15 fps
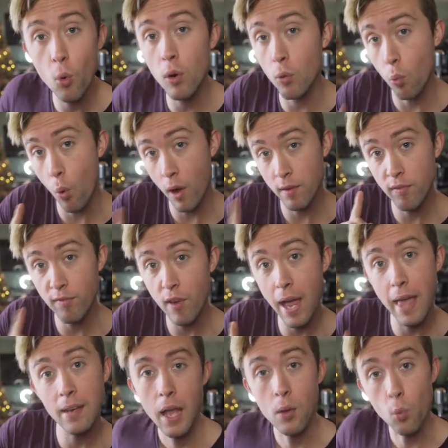or 1
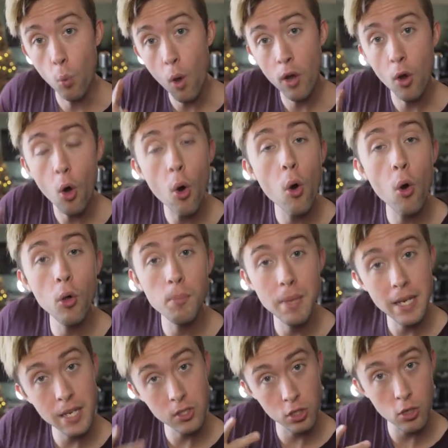fret, and 1 whole
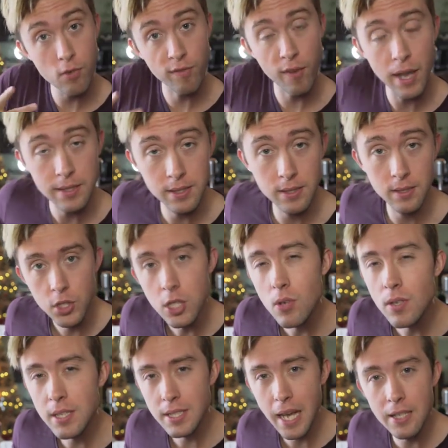meaning 2 frets. So you
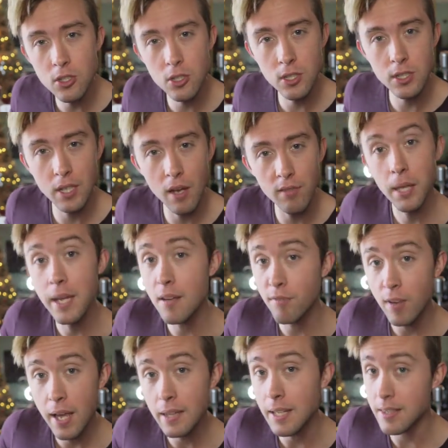can test yourself. Play a
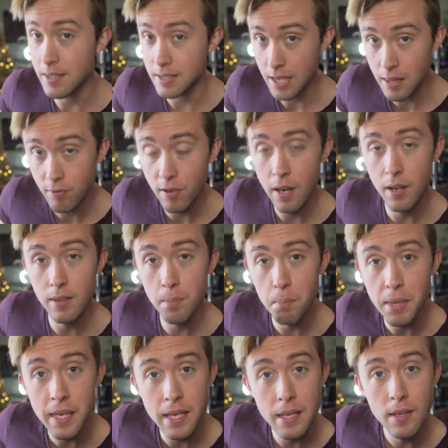fret like the 10th fret on the
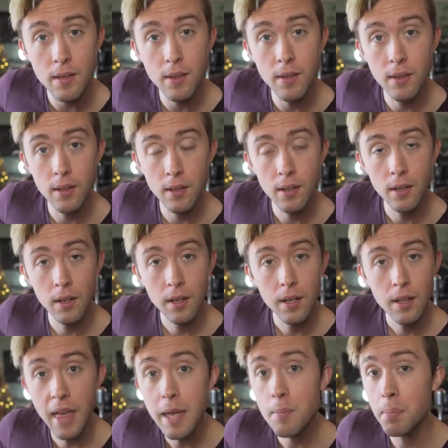B,
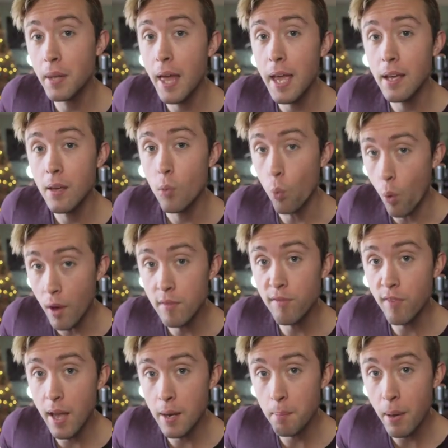then play 1
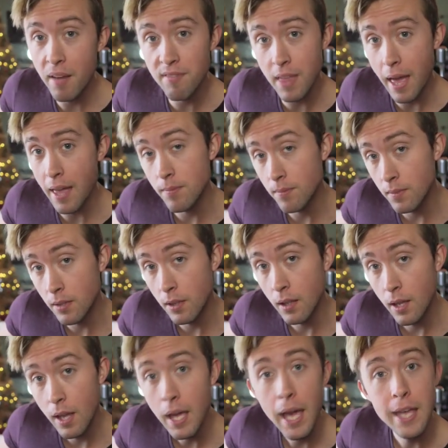fret above that,
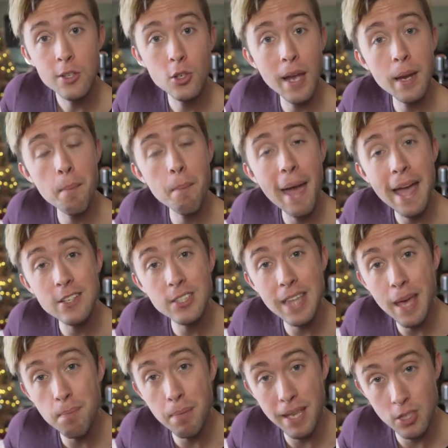and try to match
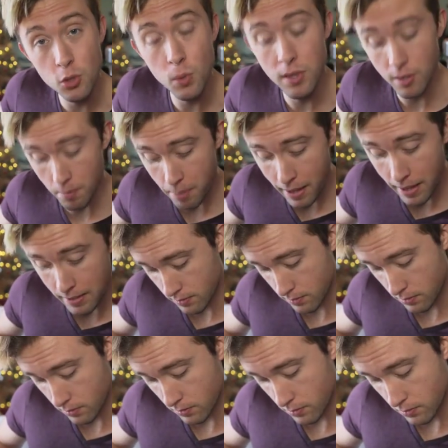that pitch with your bend.
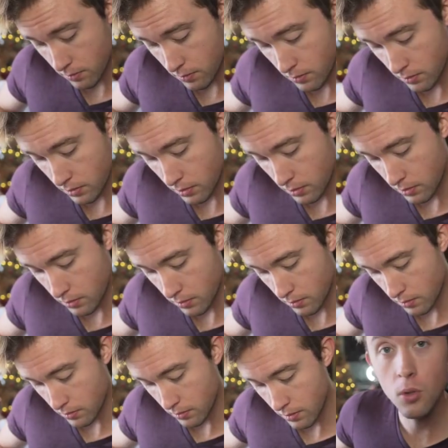
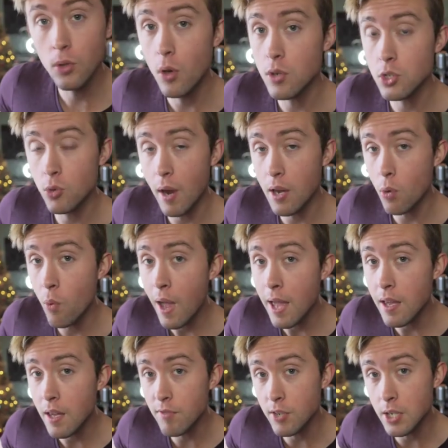You'll notice right
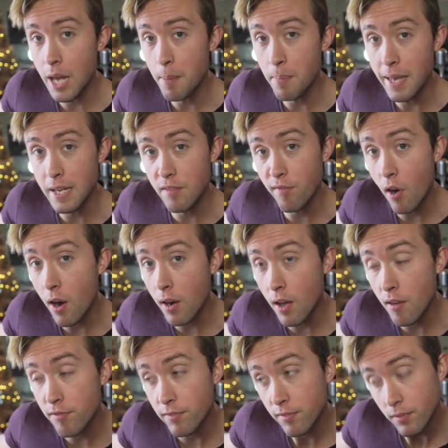away if you're not bending far
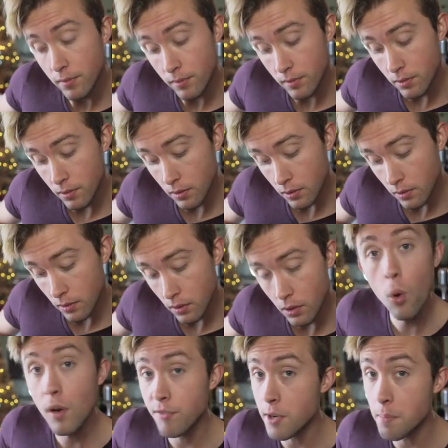enough,
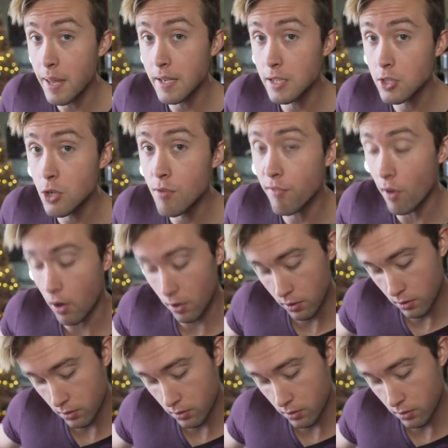or if you're bending too far.